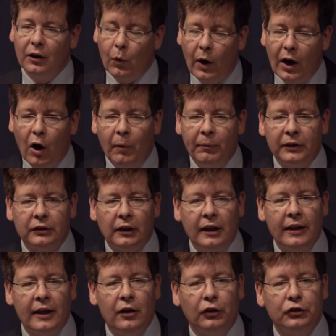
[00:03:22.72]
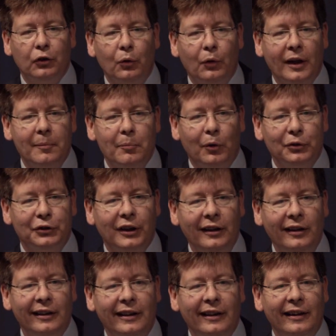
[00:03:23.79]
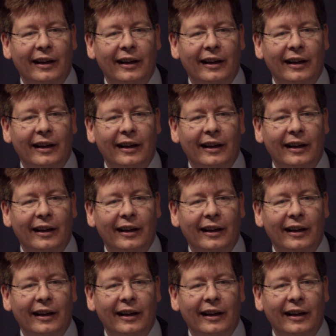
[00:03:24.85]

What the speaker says: Quite obviously, they're not all in Malta.